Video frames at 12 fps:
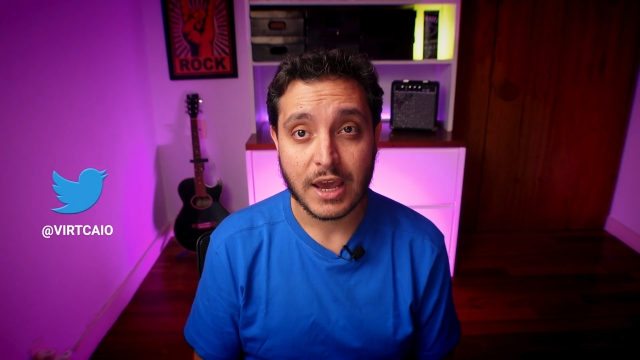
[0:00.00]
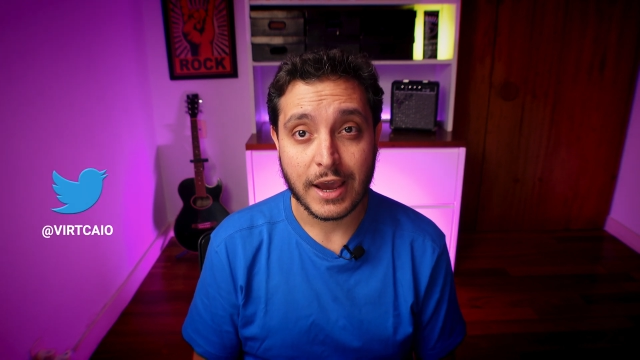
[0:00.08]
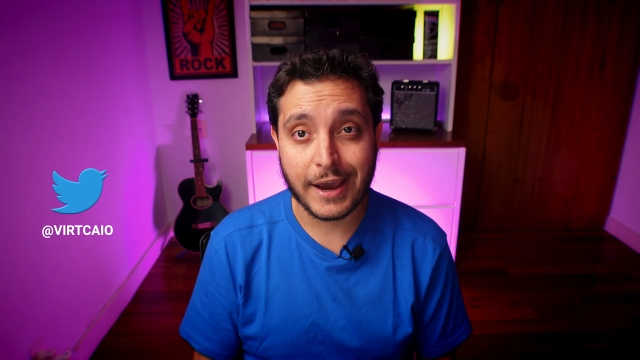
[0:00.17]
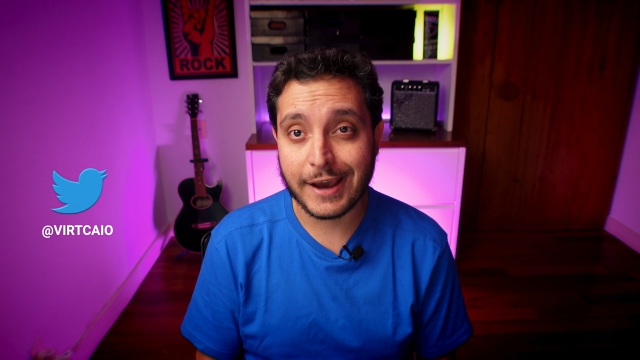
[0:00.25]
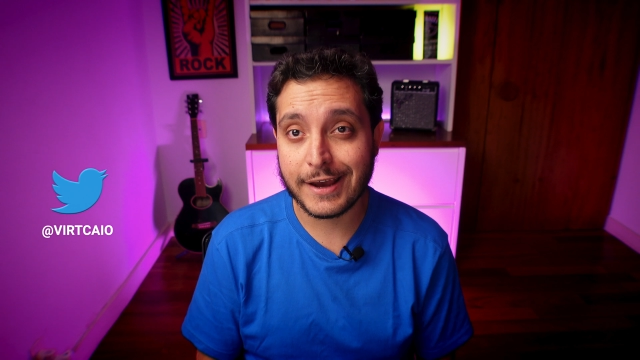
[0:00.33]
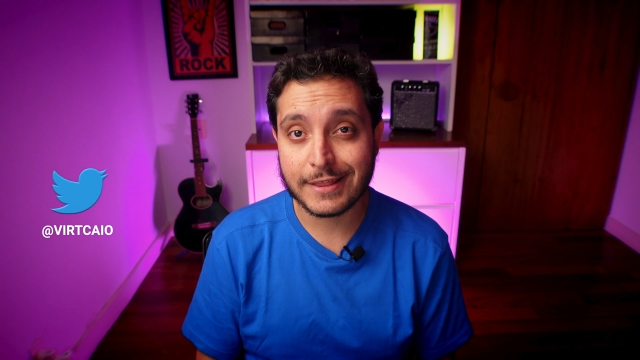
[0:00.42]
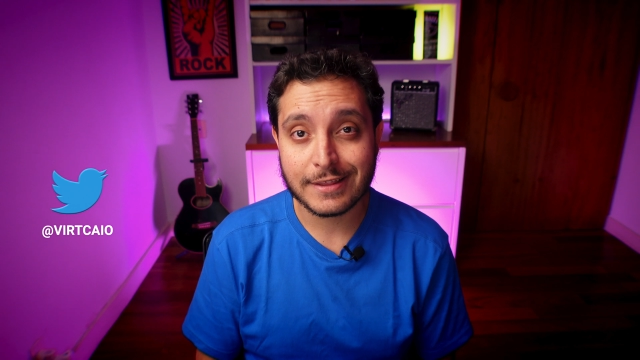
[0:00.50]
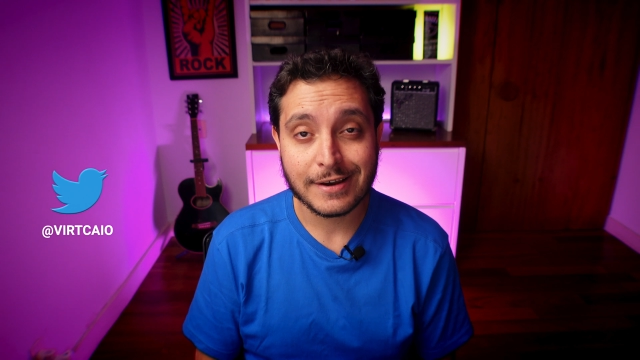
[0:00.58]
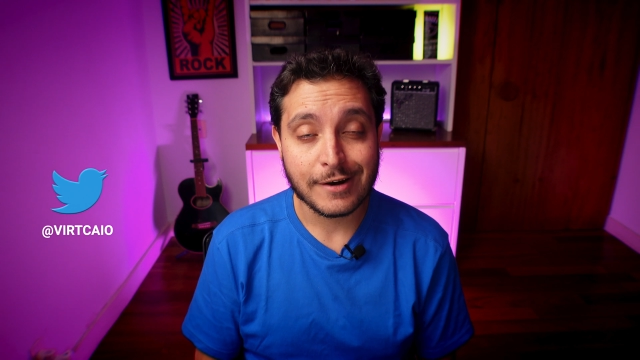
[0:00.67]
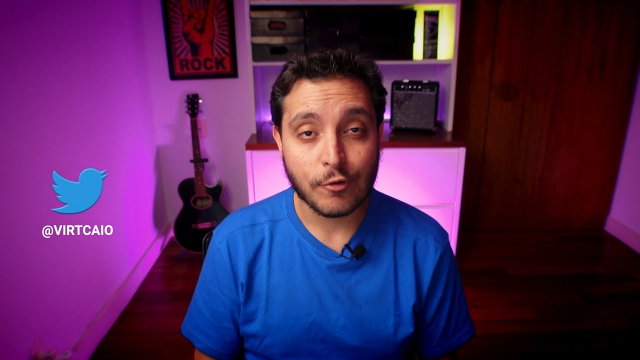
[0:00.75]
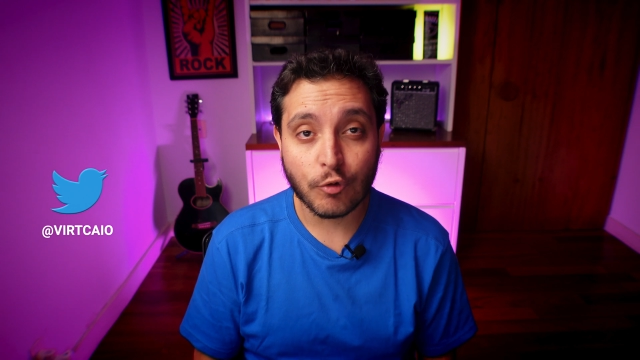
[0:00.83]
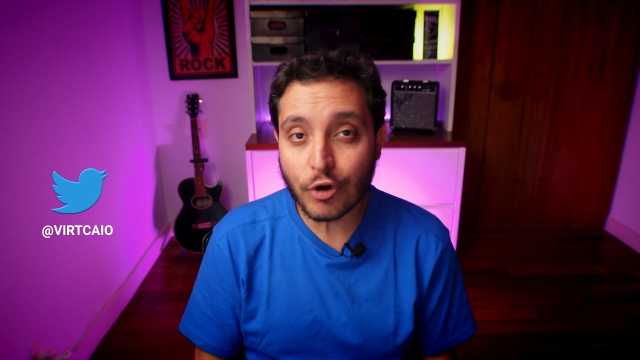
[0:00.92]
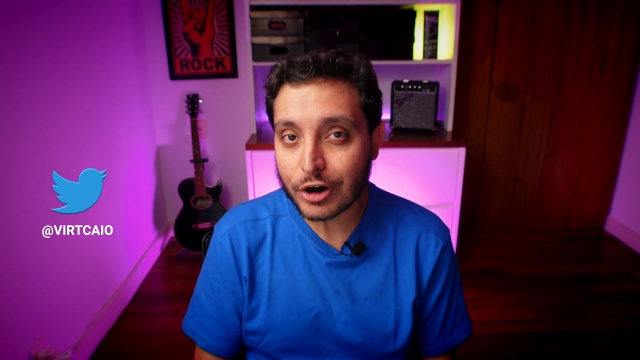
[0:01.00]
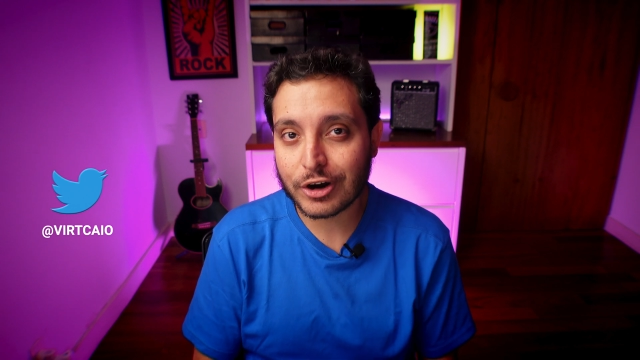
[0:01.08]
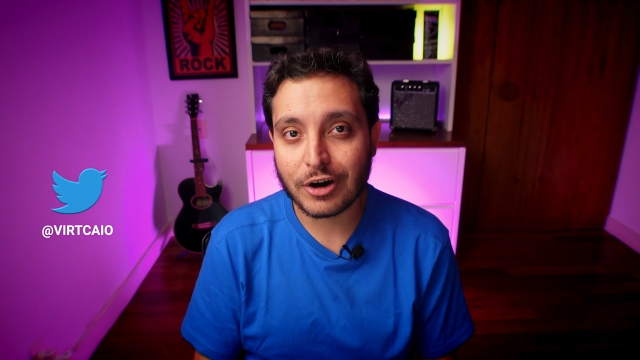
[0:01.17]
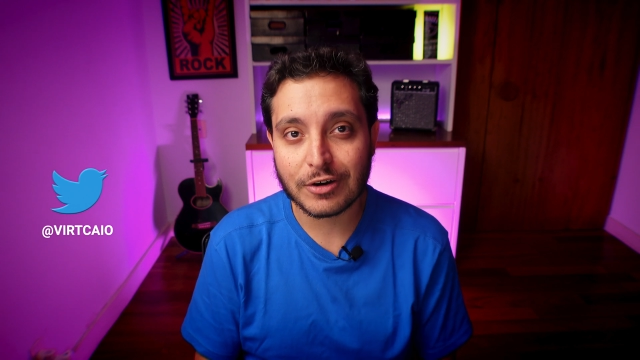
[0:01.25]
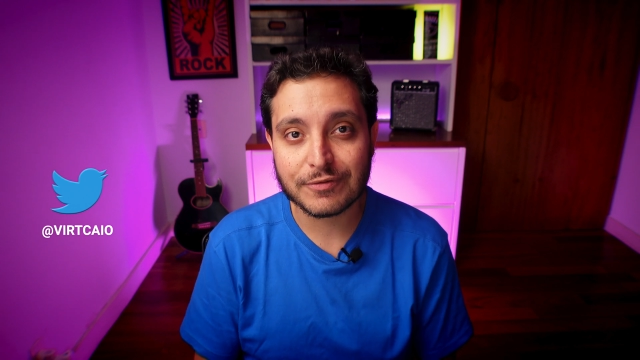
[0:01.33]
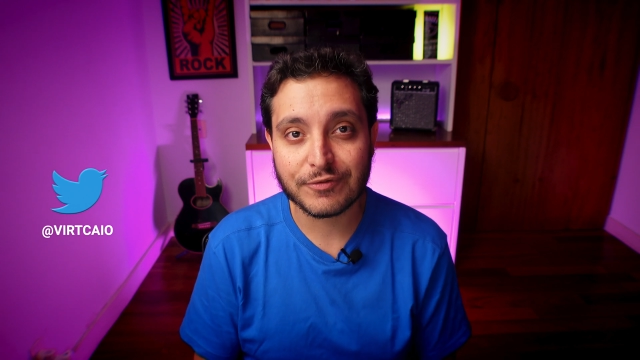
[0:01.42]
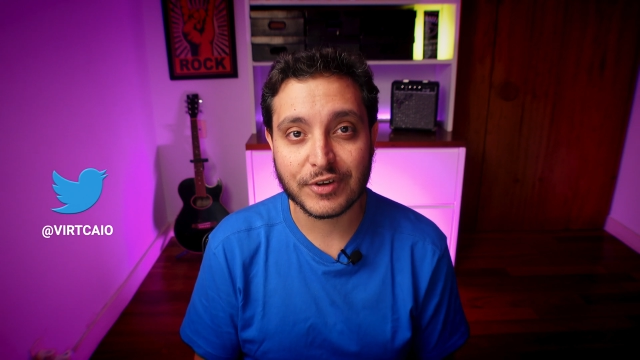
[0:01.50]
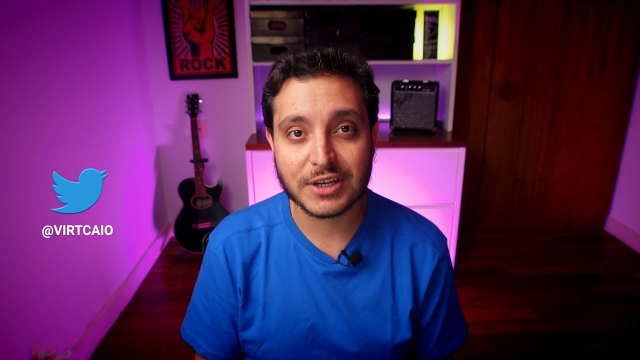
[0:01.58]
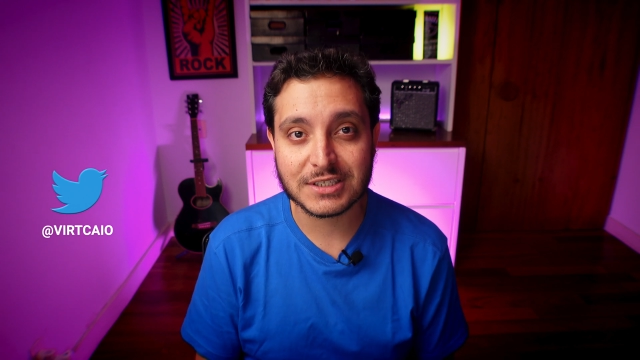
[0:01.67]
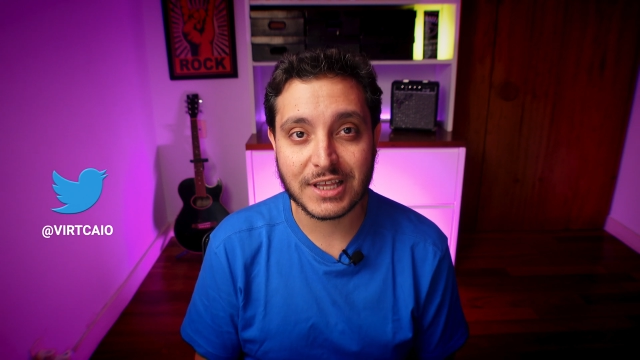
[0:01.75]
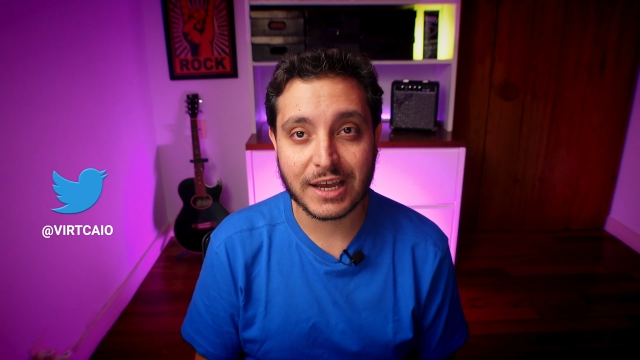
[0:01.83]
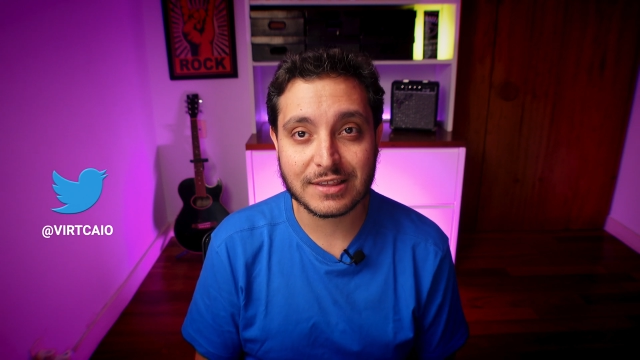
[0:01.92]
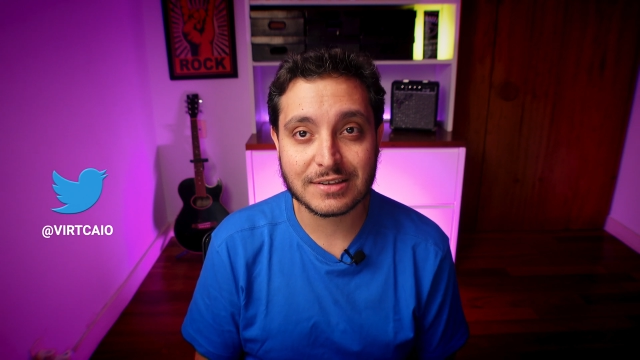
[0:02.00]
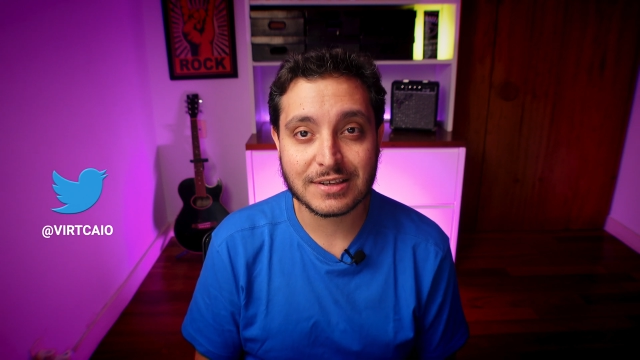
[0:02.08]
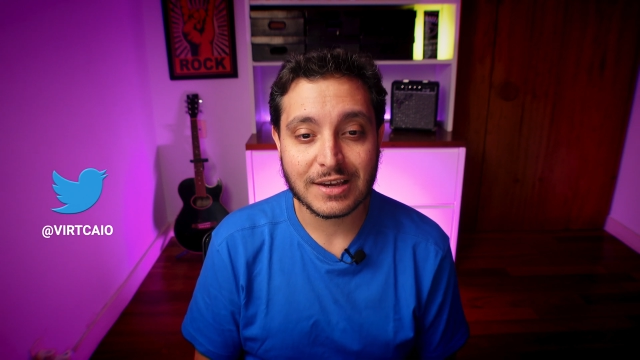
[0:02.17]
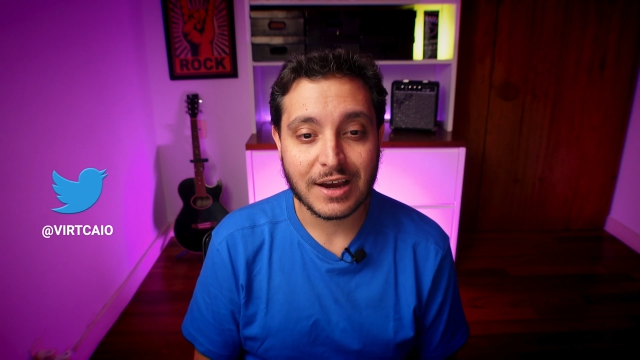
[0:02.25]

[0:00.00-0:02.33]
and work on things that